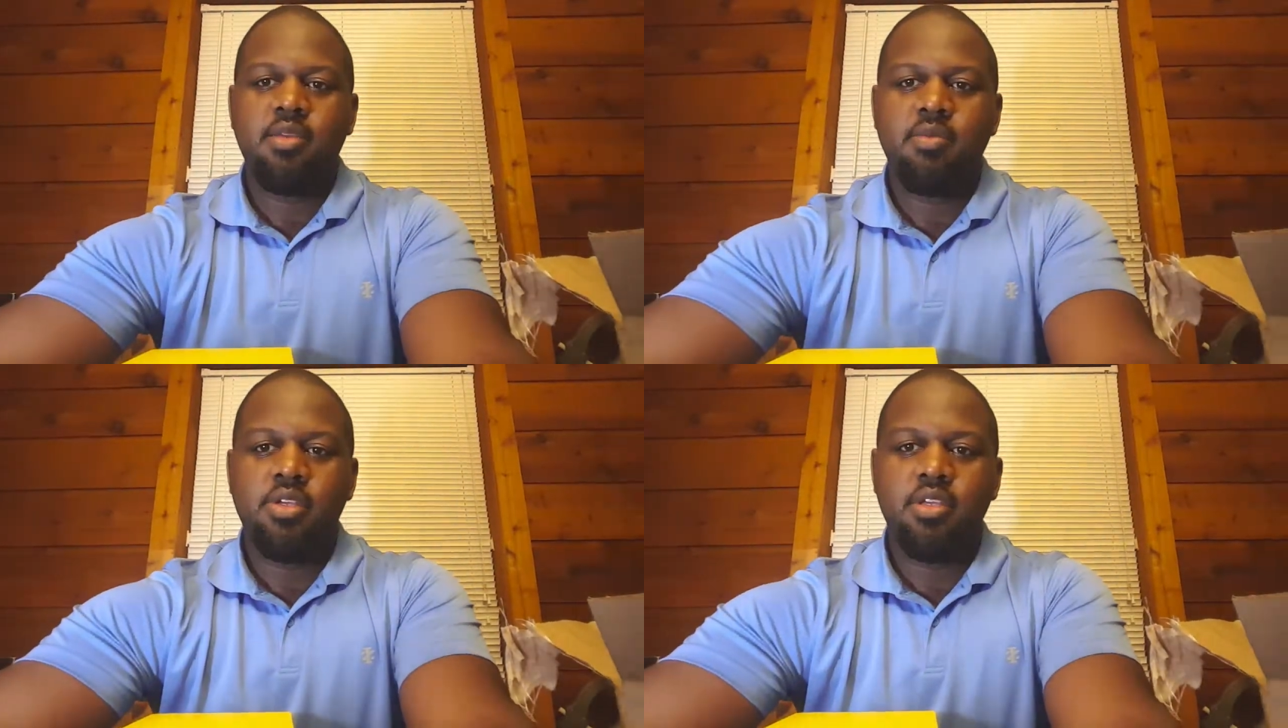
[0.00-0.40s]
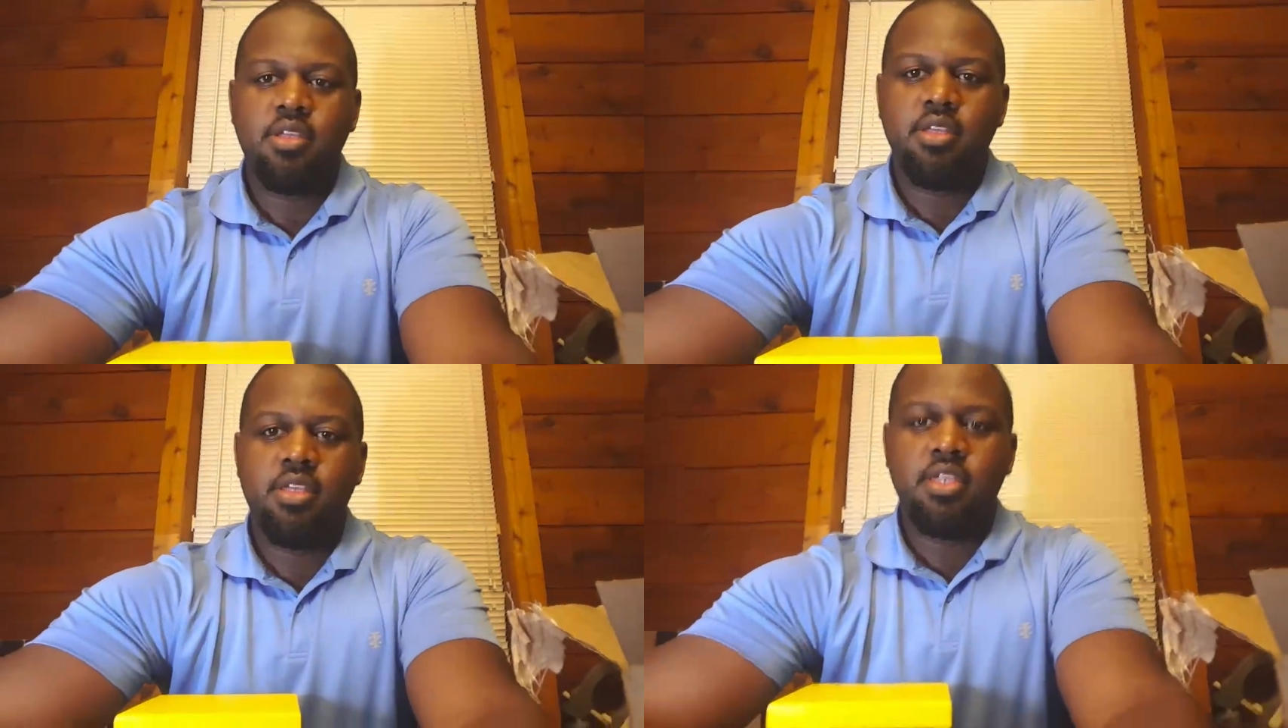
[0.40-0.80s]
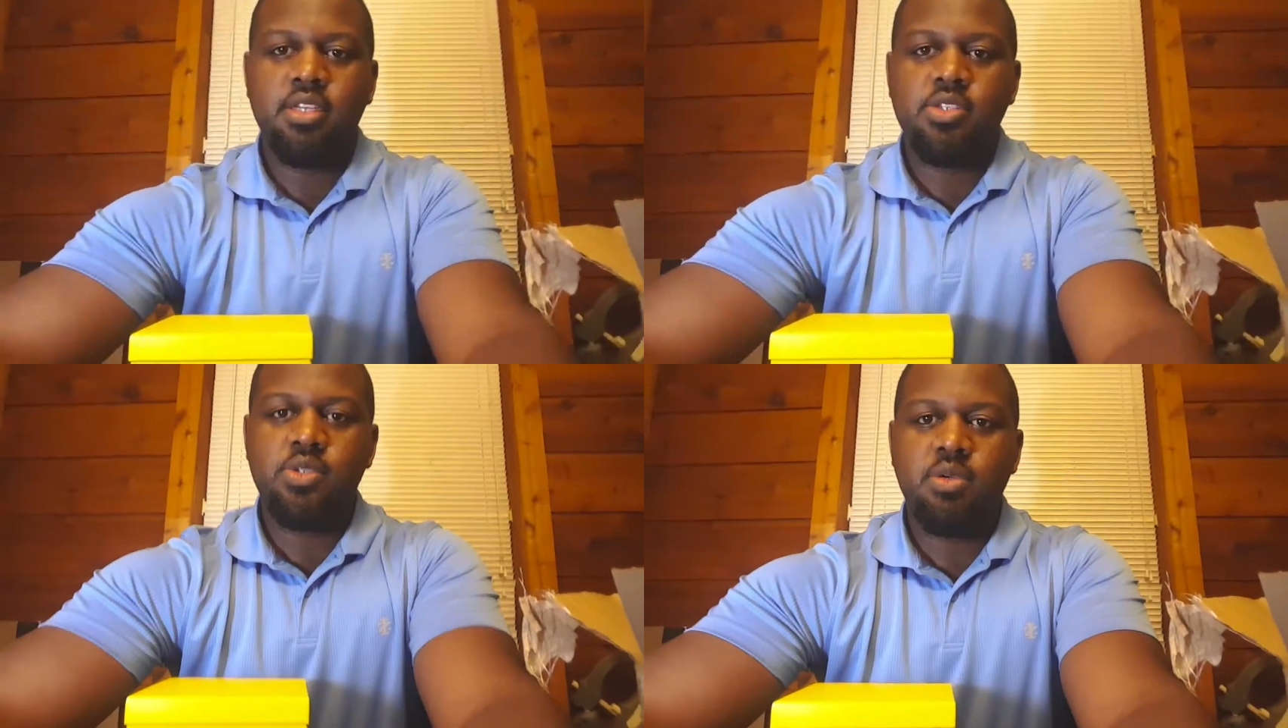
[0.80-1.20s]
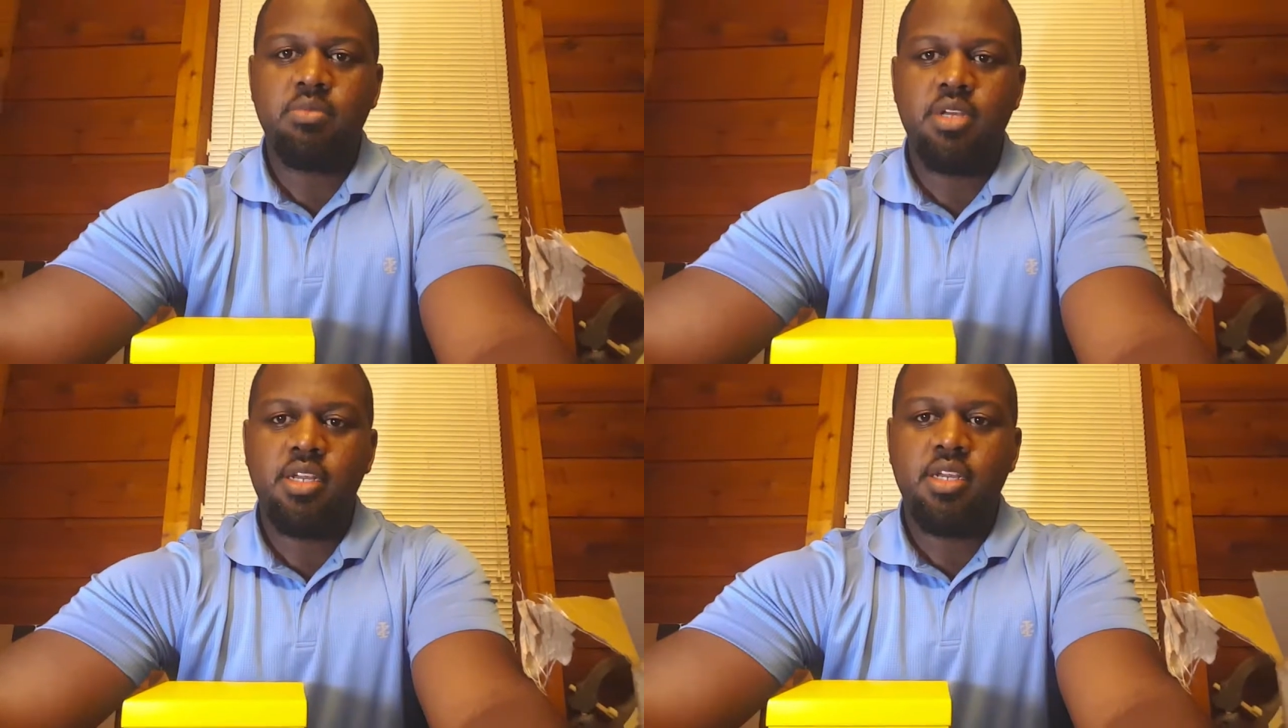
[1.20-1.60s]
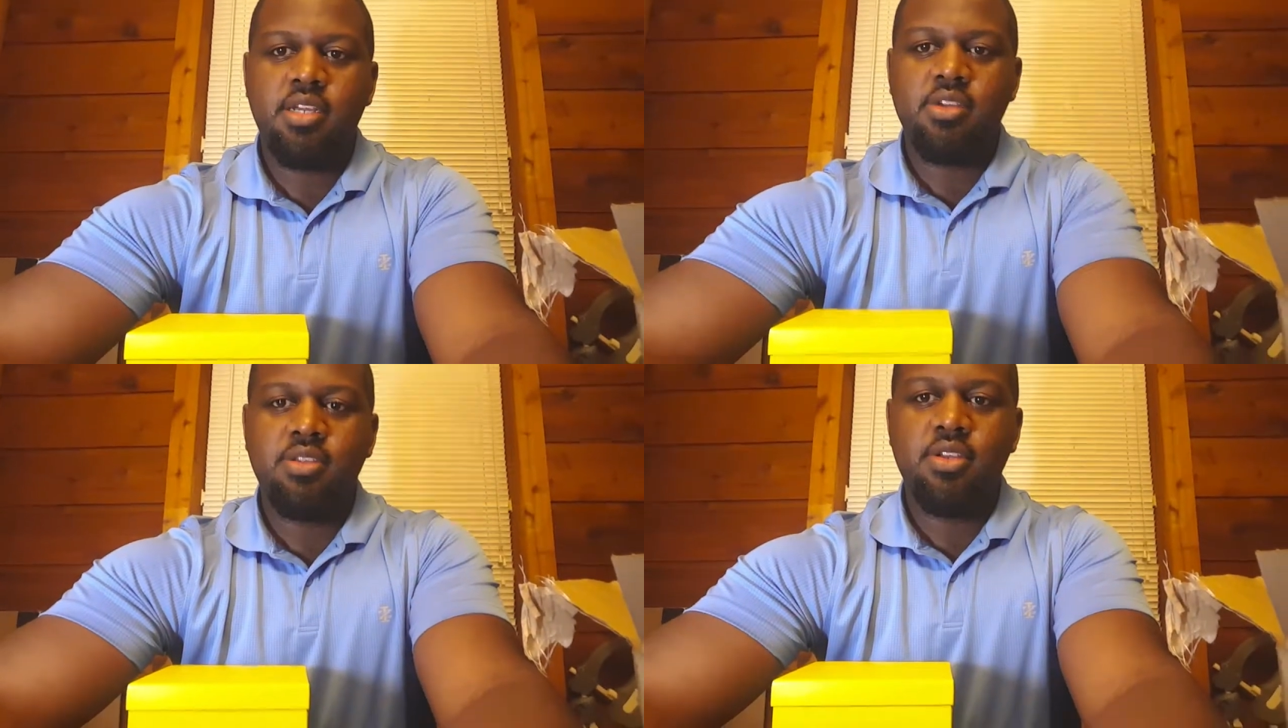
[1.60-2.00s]
Let me get you a better
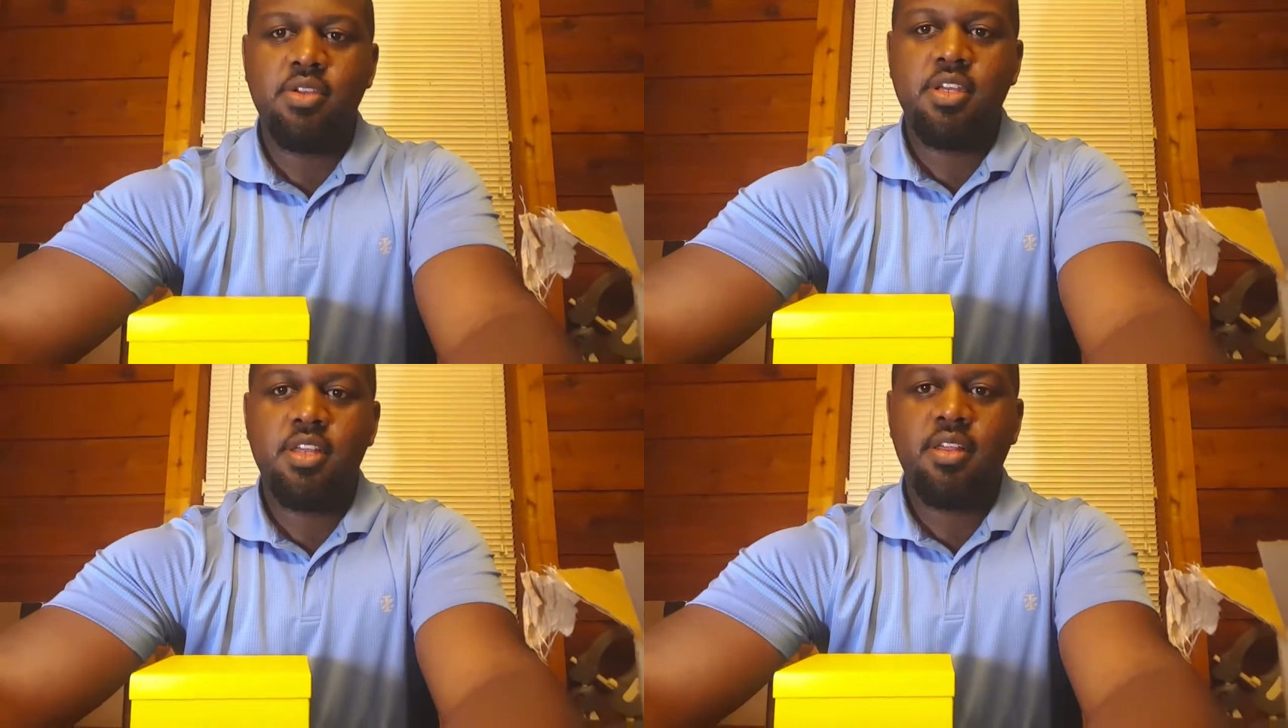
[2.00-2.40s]
angle on it.